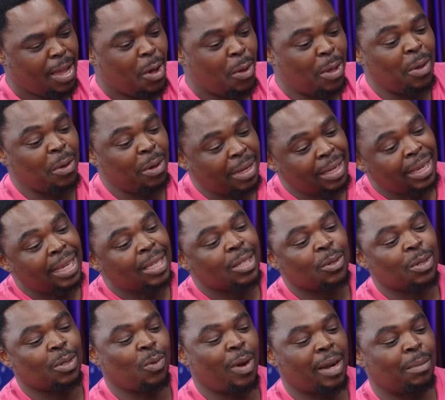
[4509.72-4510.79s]
This
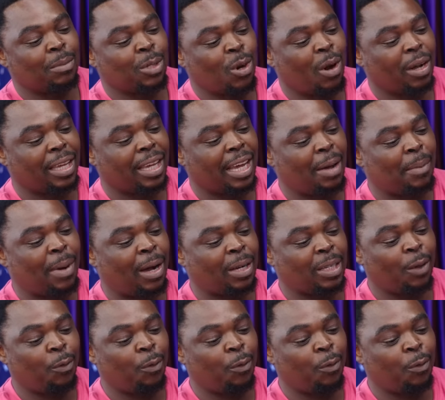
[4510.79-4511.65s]
is what I'm talking about.